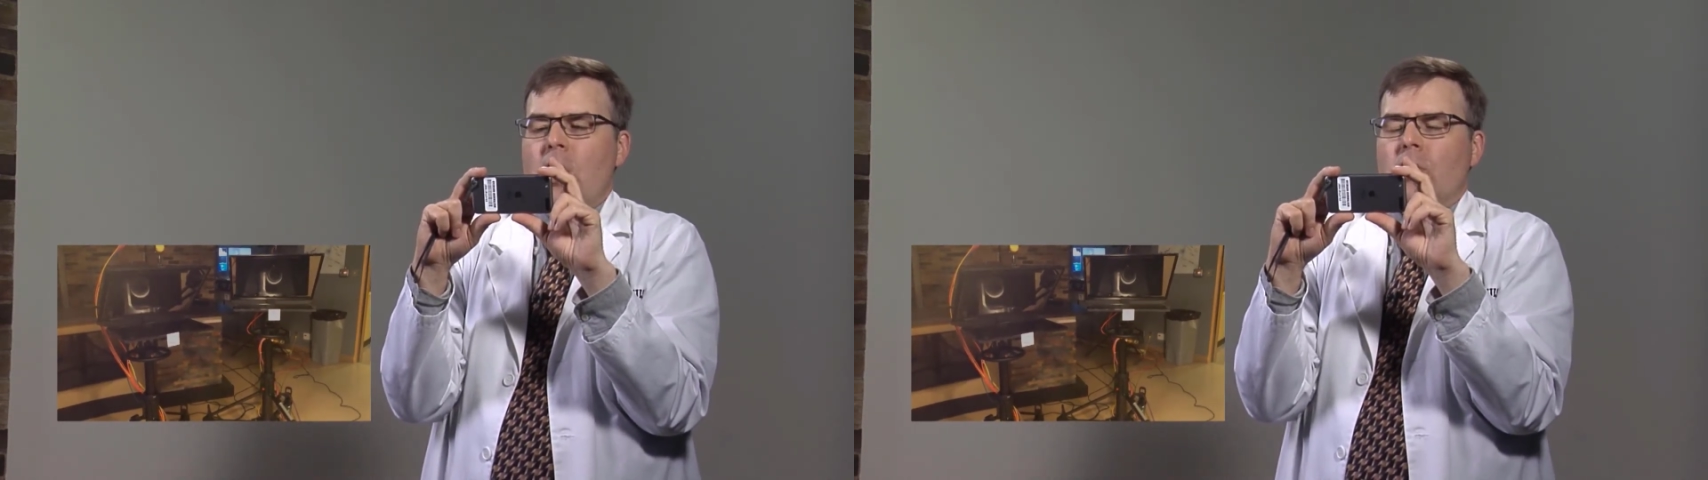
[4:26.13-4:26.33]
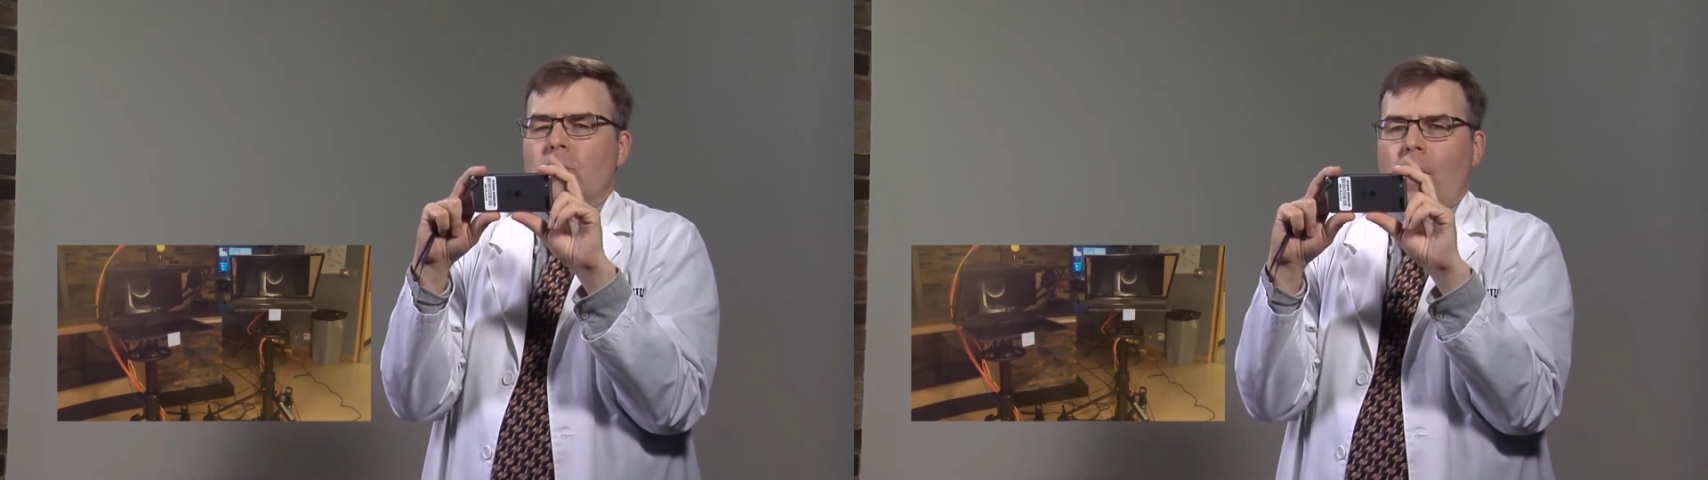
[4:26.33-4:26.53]

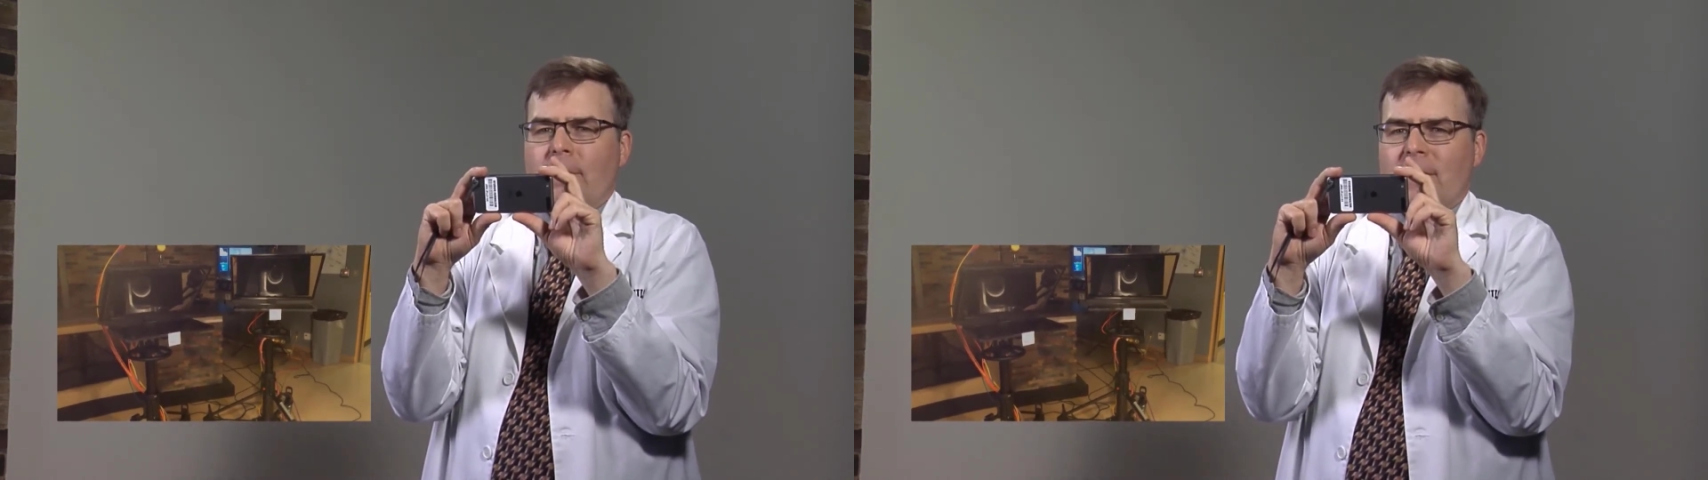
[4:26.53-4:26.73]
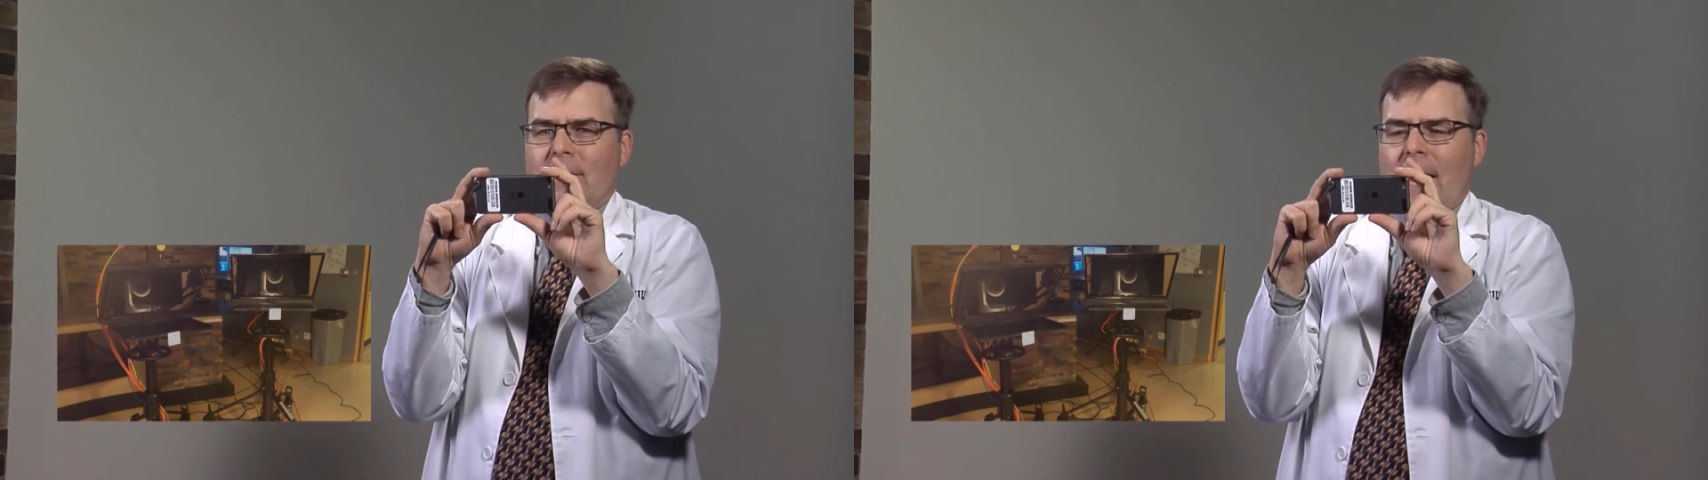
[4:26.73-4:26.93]
So I'm
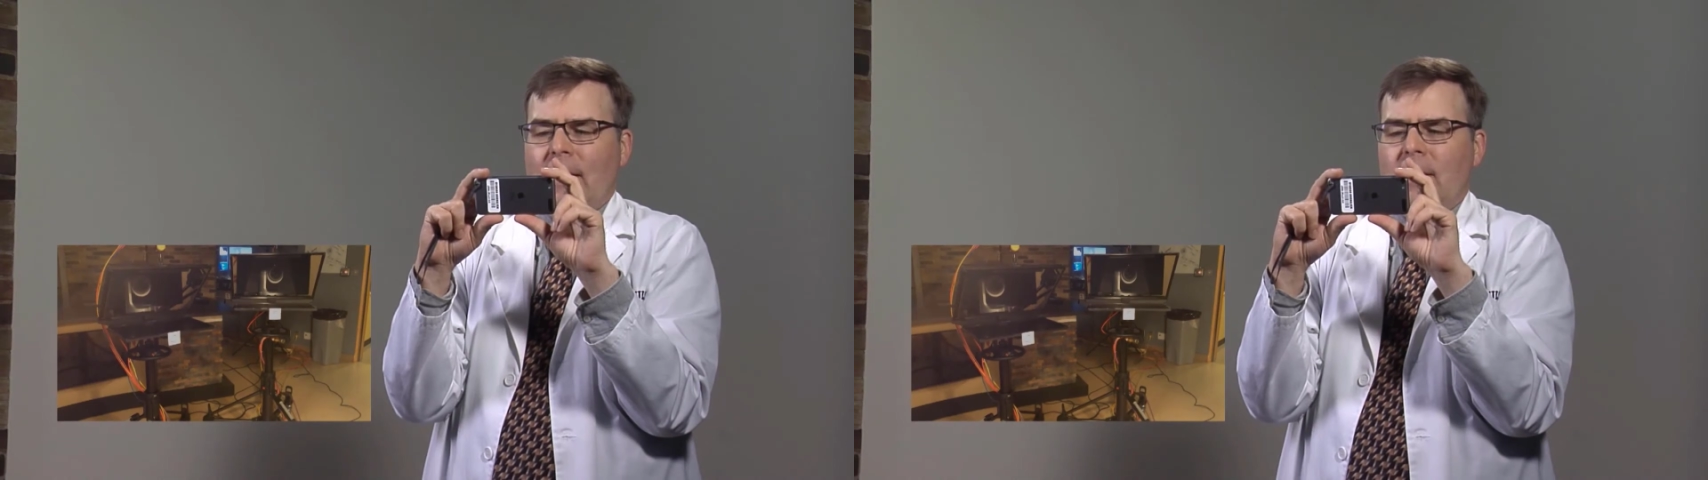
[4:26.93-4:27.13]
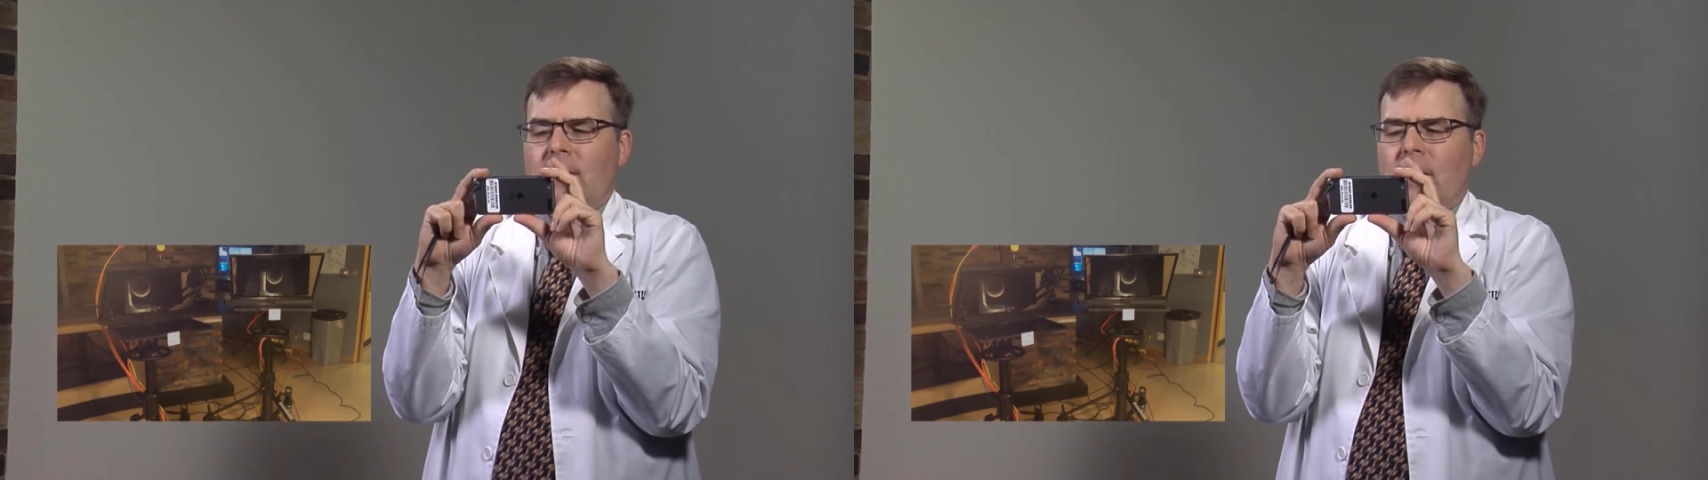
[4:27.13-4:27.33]

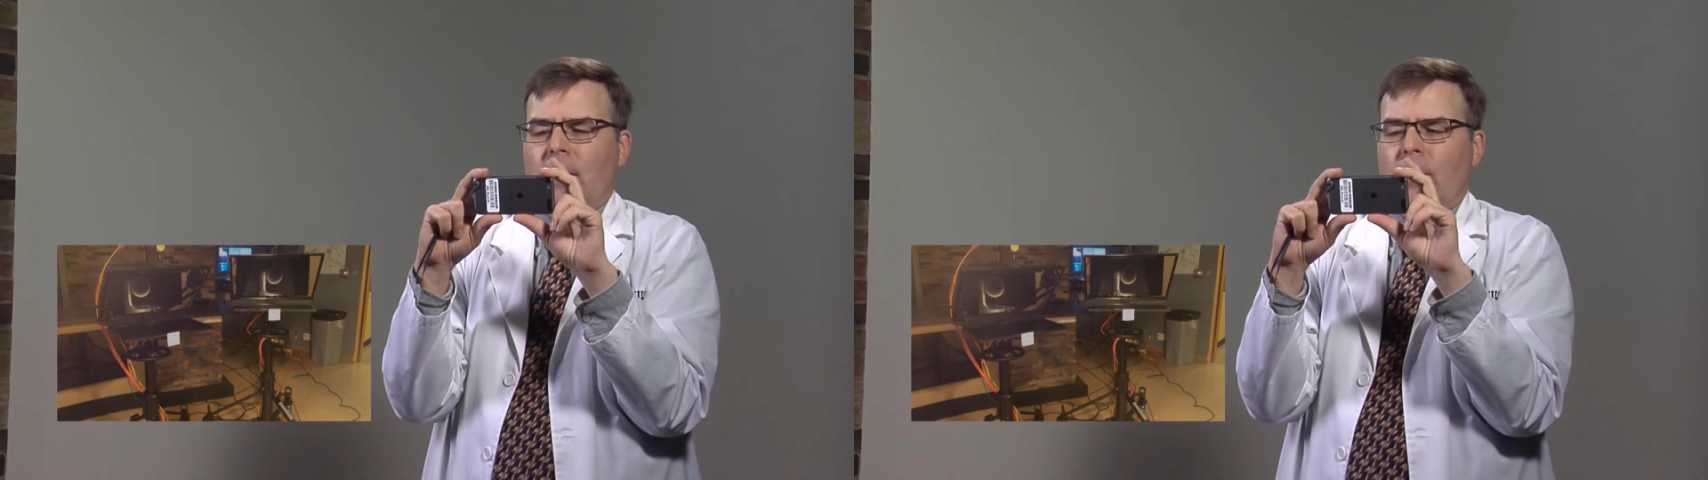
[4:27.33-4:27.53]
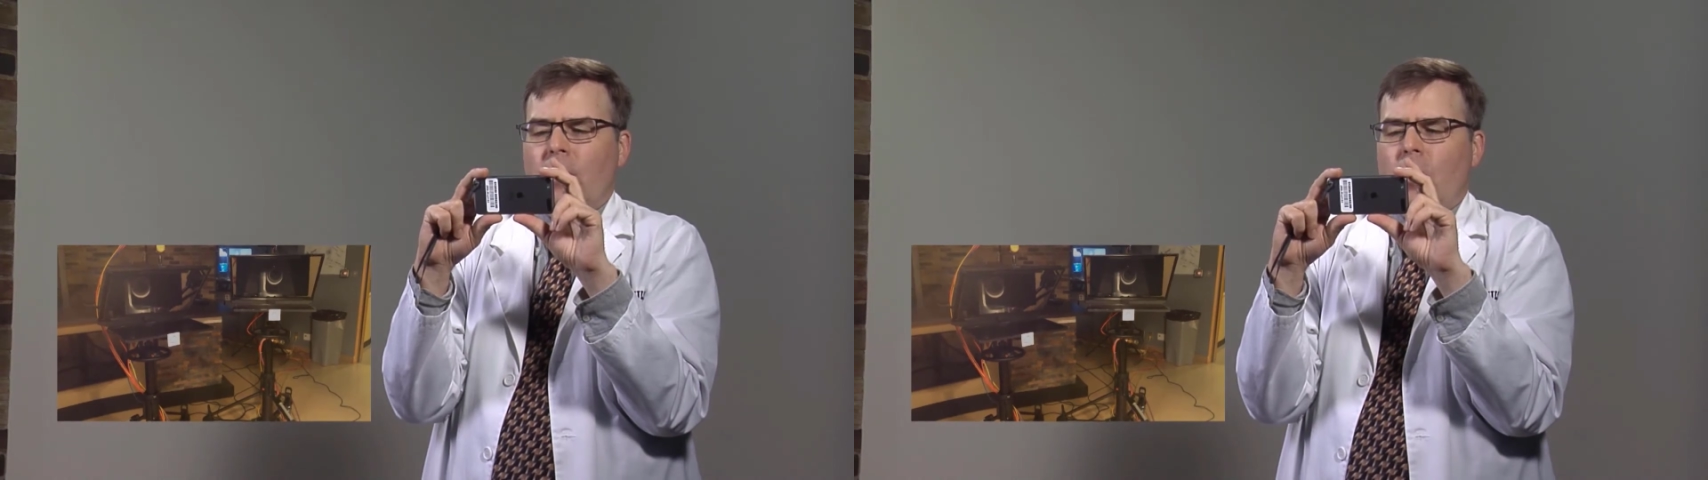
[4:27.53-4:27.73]
silent and I
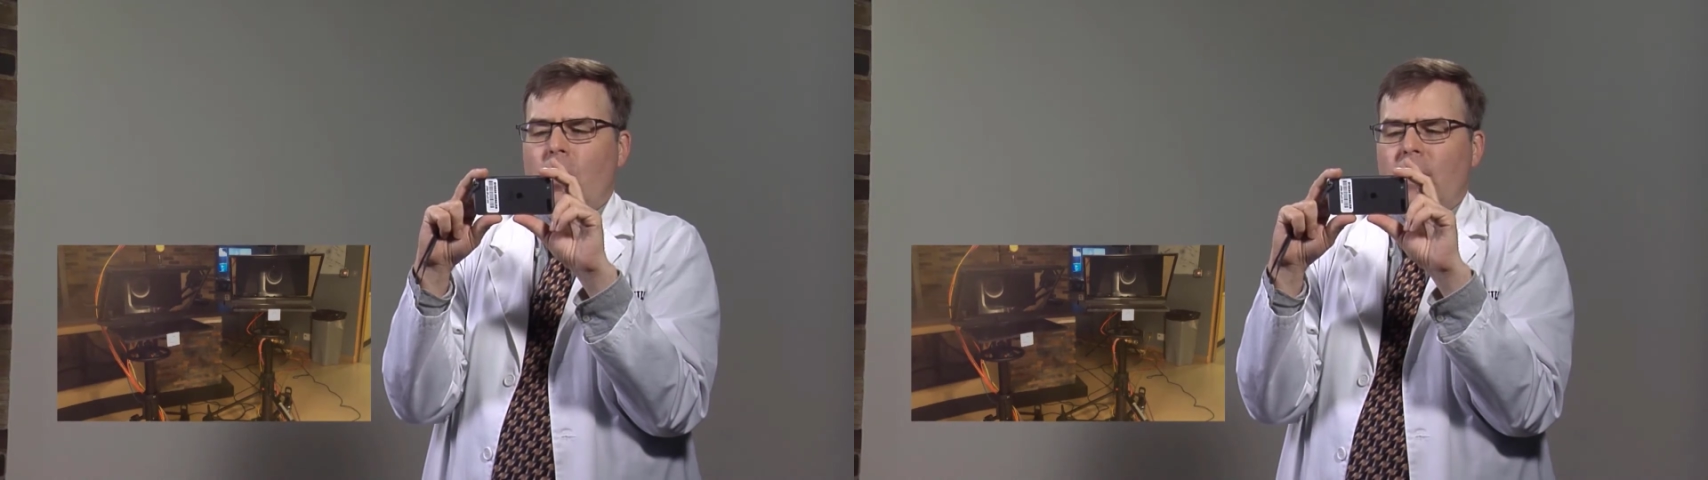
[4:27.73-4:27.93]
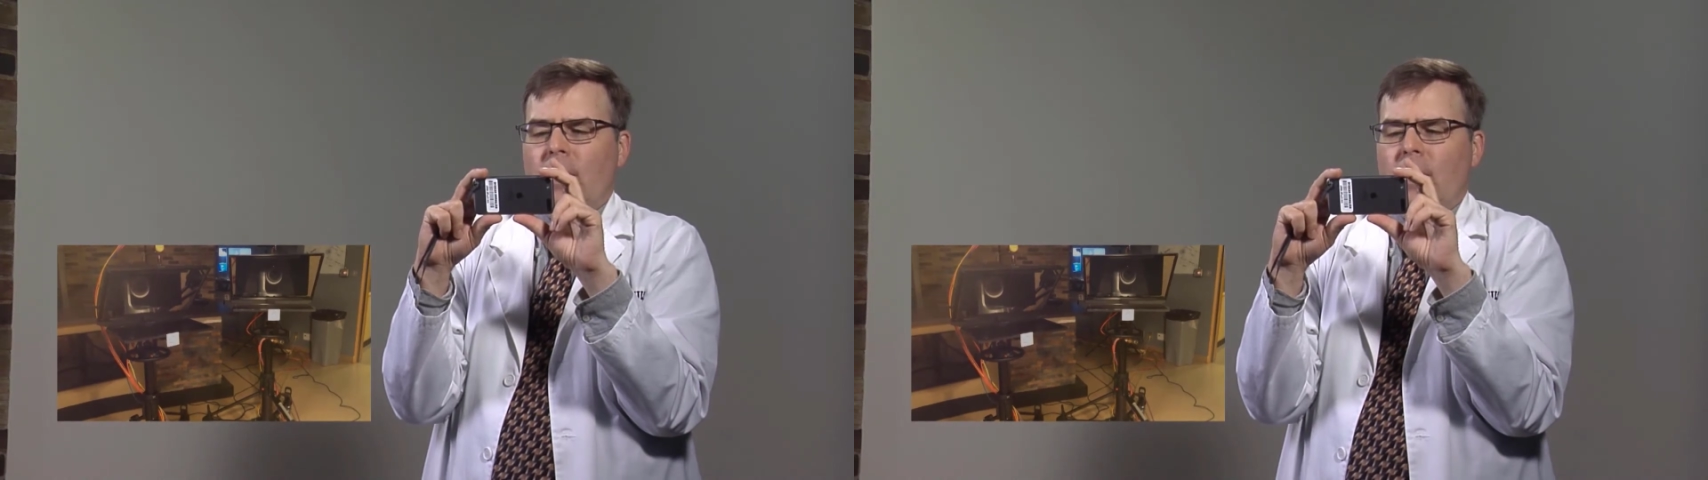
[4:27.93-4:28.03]
record